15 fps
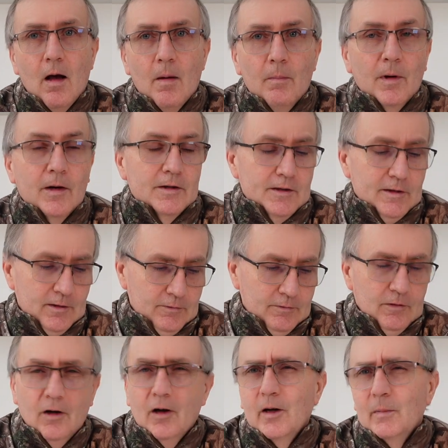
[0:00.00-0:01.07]

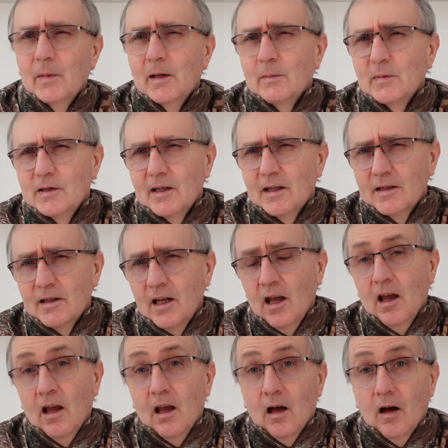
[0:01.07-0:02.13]
myself, I make mistakes.
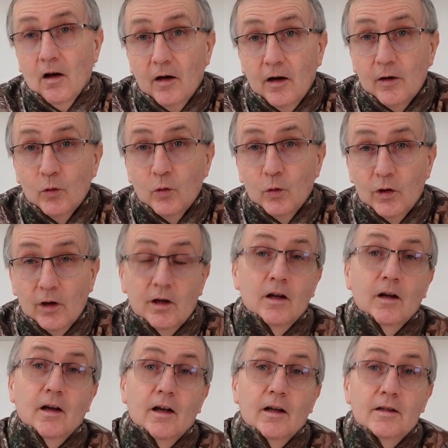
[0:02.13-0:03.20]
I ordered
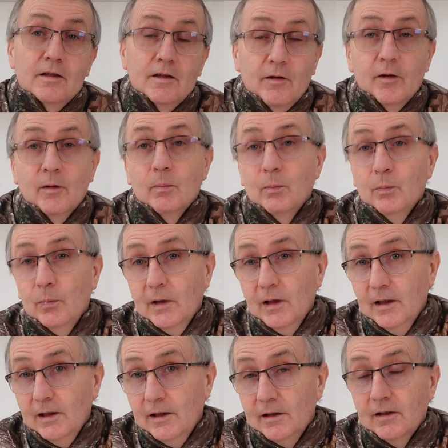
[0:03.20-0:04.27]
a type
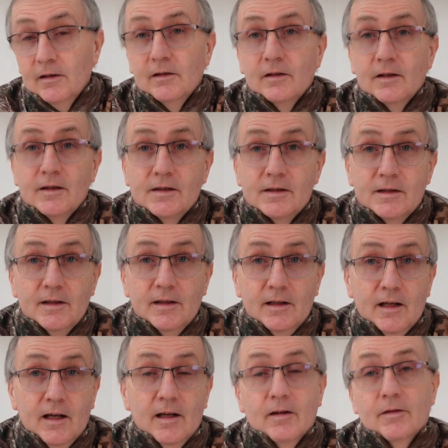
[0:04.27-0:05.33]
B
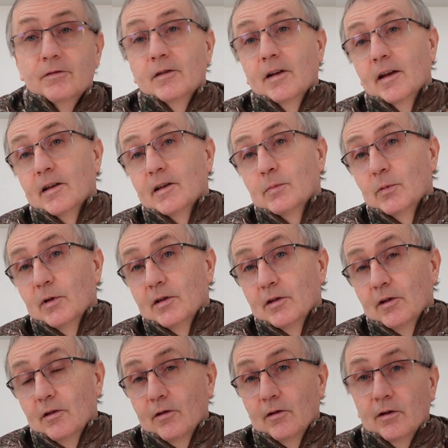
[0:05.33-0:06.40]
CF Express
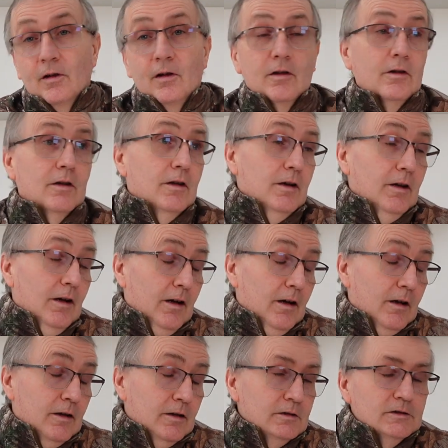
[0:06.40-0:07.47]
card.
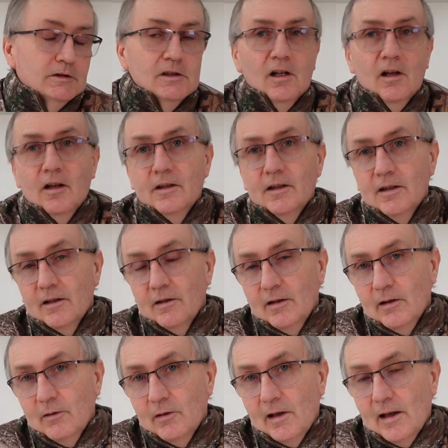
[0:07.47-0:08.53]
Gah! Didn't know
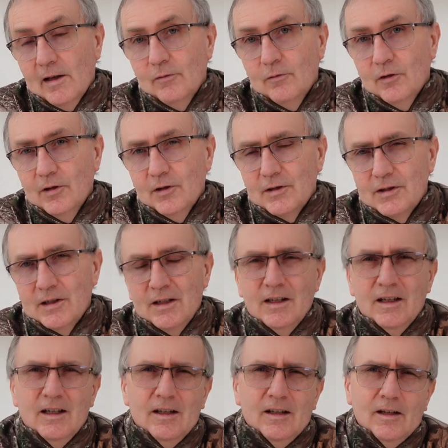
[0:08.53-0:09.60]
they were that advanced.
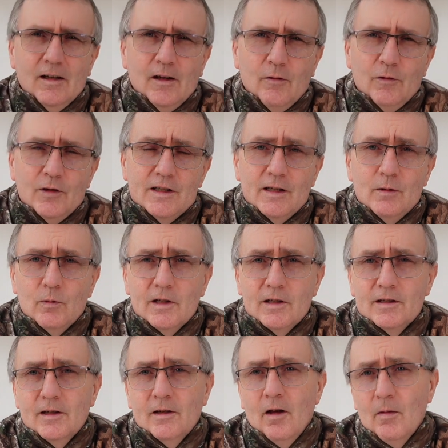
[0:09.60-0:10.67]
They obviously
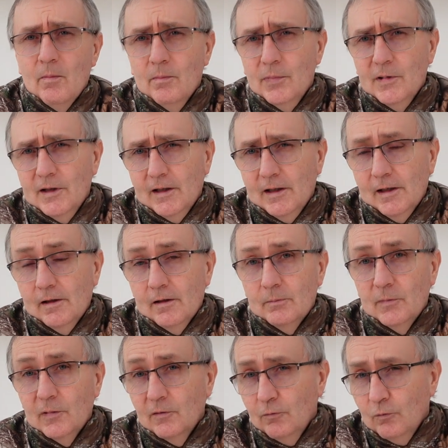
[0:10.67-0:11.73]
went to B
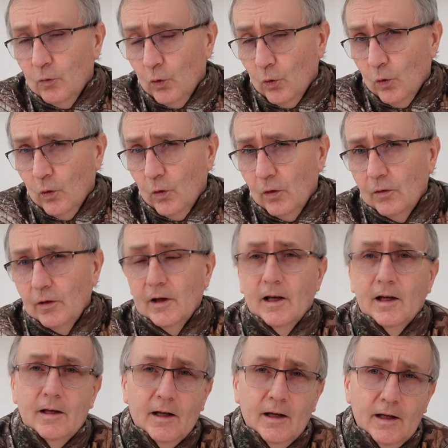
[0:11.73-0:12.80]
before they
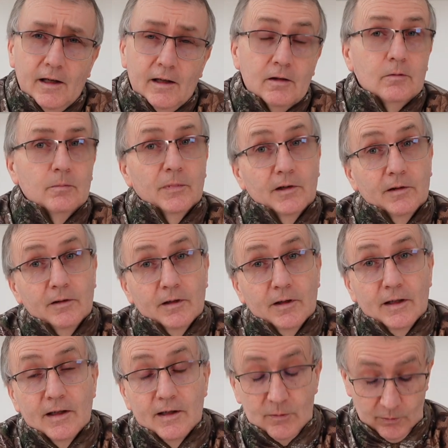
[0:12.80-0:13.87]
had A.
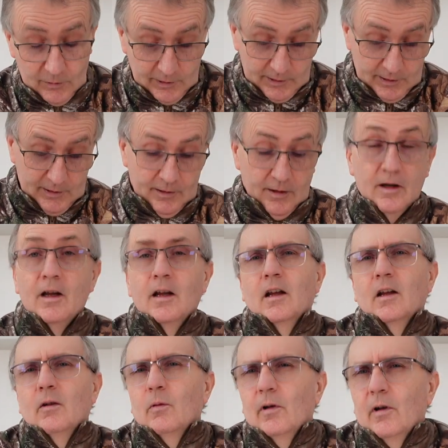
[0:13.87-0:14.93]
Apparently that's what they did
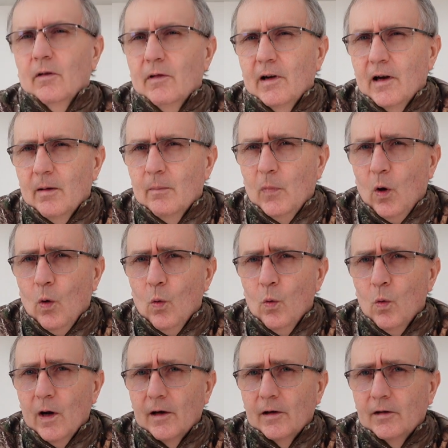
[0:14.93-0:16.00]
when I ring up
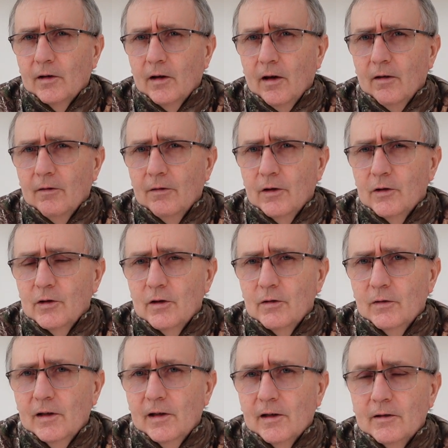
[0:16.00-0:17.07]
Wex Photo
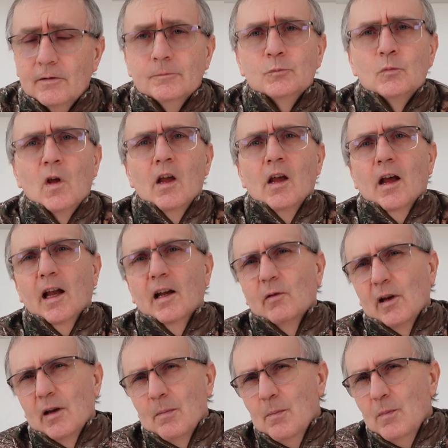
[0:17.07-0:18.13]
Video.
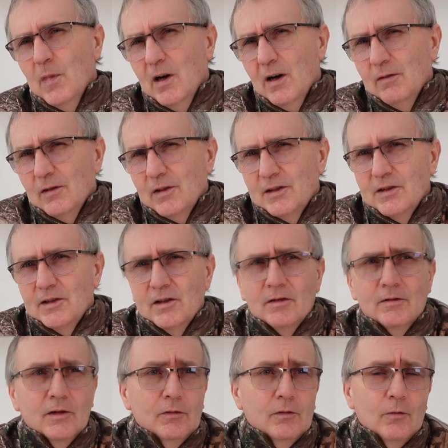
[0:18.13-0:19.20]
Anyway, marvellous
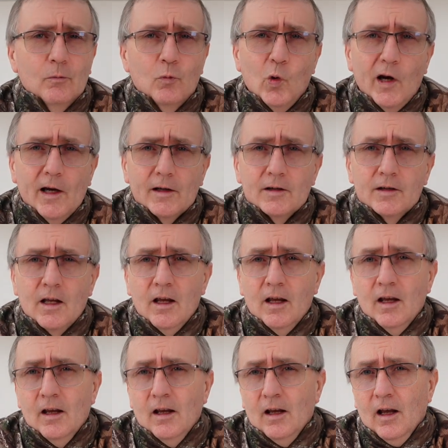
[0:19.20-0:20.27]
service from Wex.
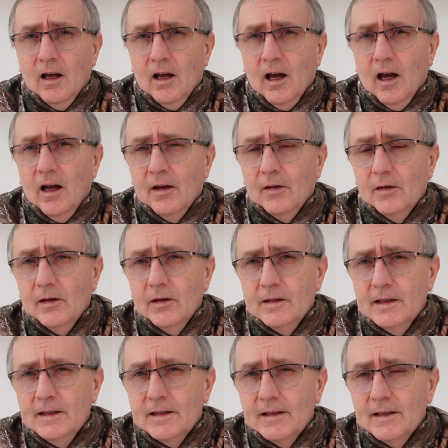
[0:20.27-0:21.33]
A
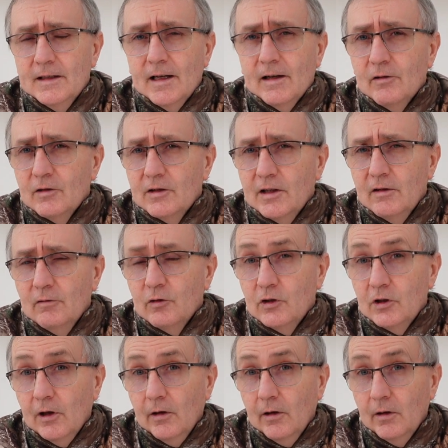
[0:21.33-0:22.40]
30 day guarantee
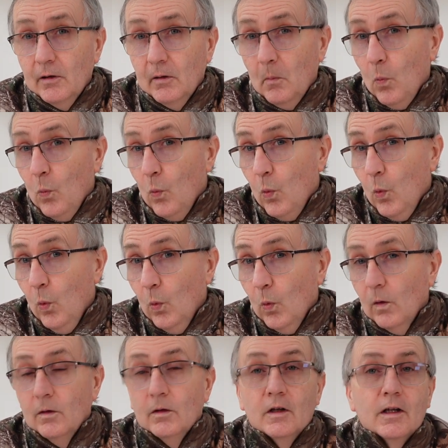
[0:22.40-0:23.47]
return. Ooh,
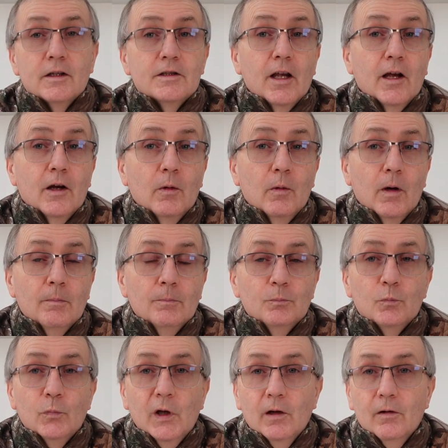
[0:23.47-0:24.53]
so um,
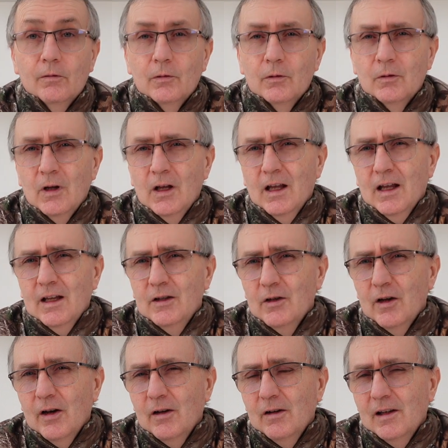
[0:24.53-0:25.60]
beautiful.
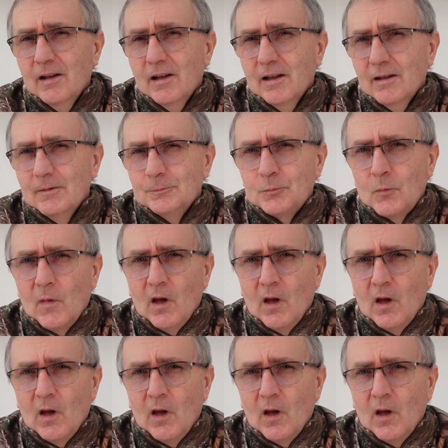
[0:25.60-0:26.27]
Not only that,